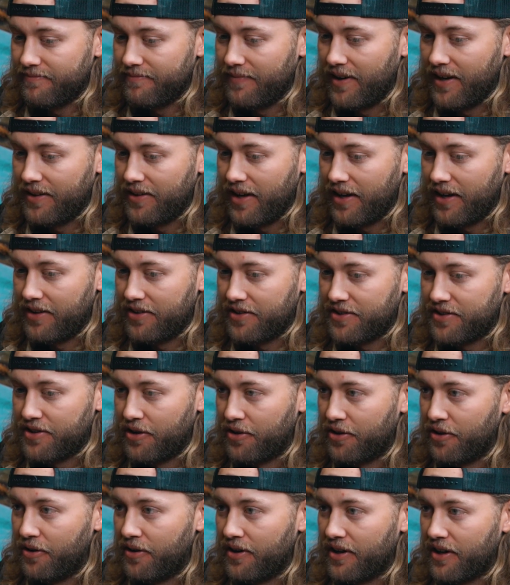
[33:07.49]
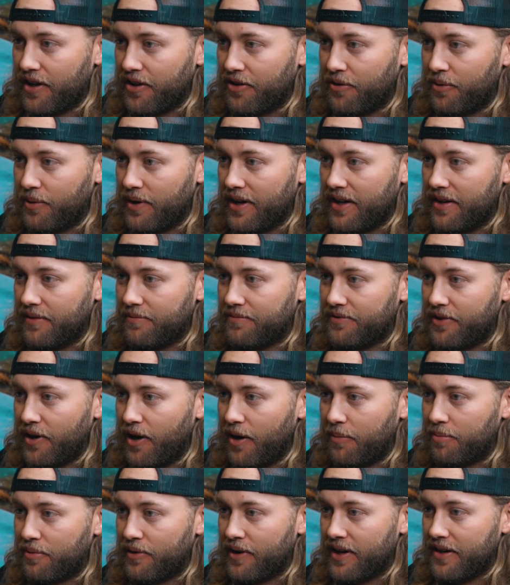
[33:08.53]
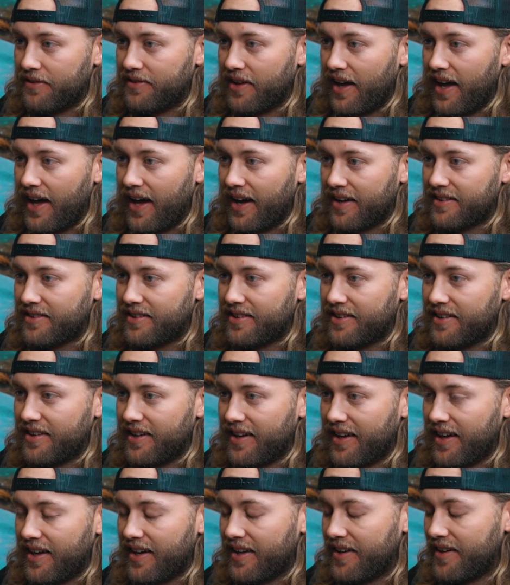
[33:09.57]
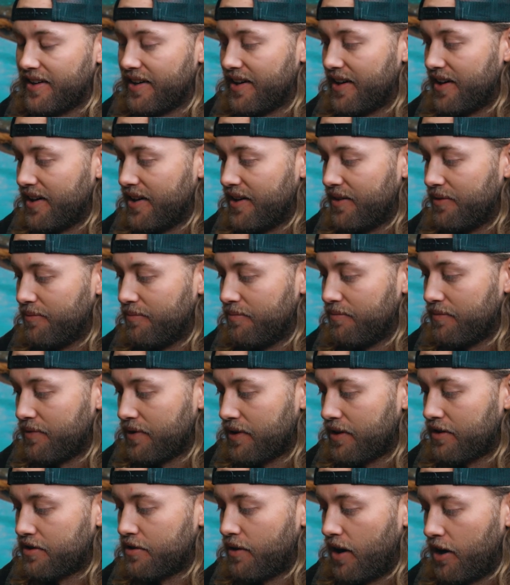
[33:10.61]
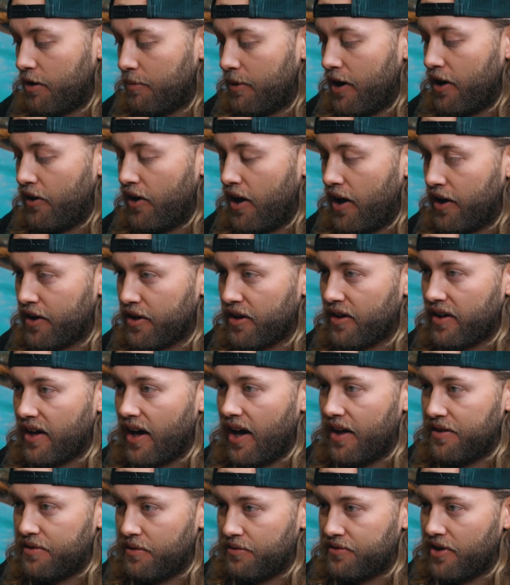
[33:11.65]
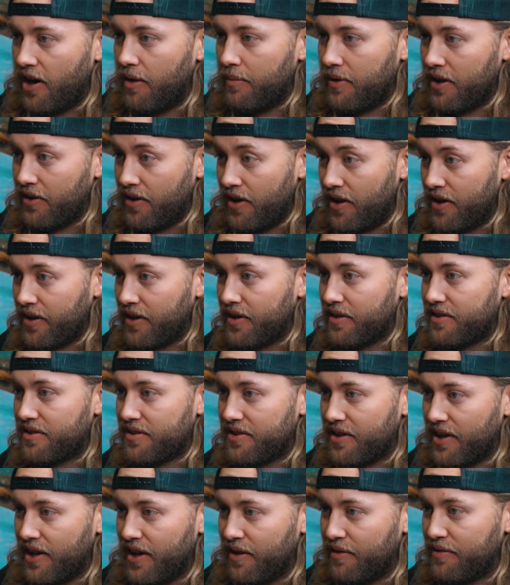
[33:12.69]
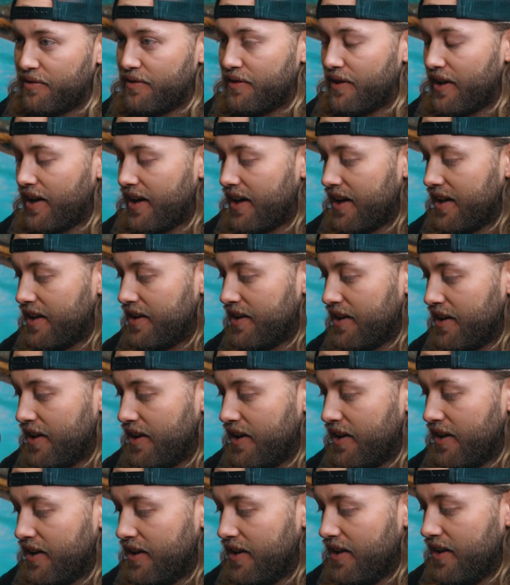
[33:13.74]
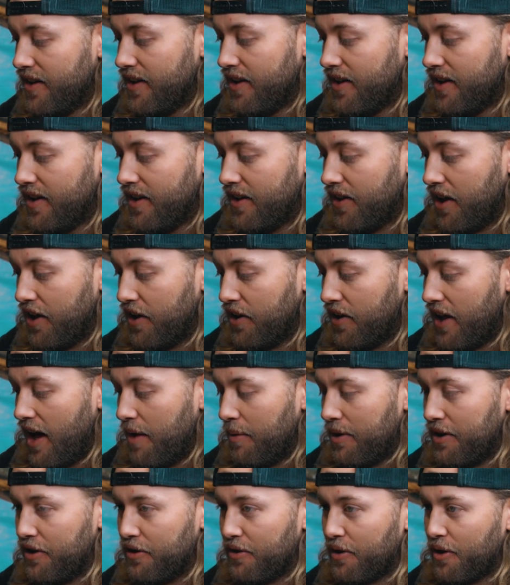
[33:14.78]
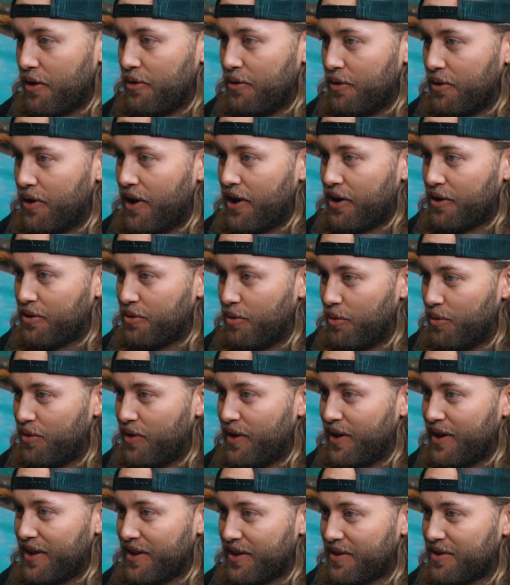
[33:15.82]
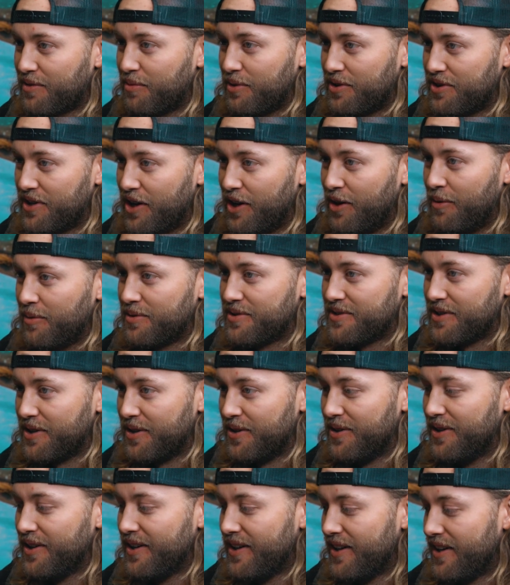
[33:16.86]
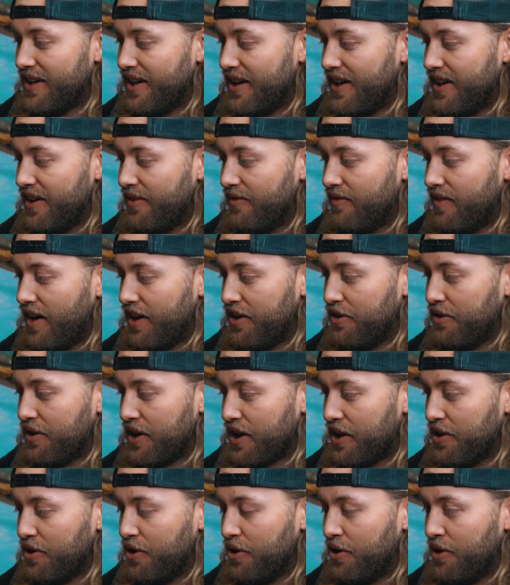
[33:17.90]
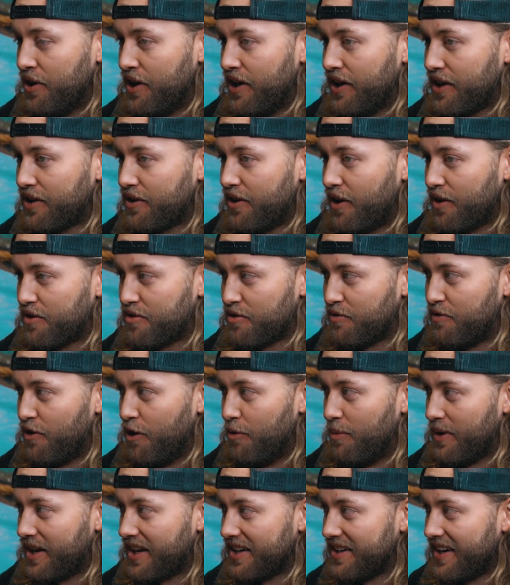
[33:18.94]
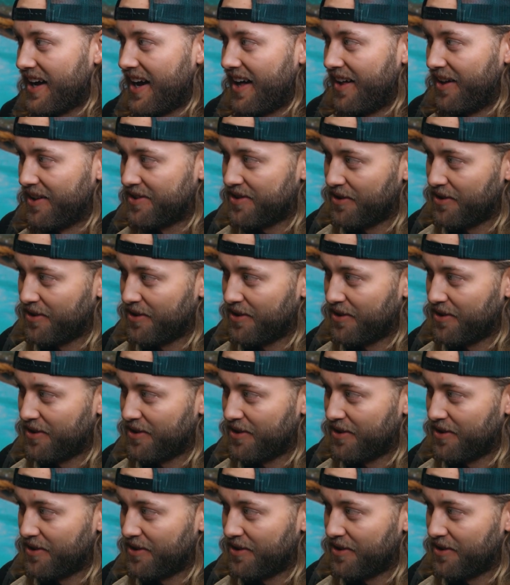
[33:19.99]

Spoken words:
I just don't know any other way to operate, to act. And I'm surrounded by a lot of good guys who taught me a lot of good stuff, and they allow me to go do a lot of cool things, which helps. So I do get a little claustrophobic in Dallas.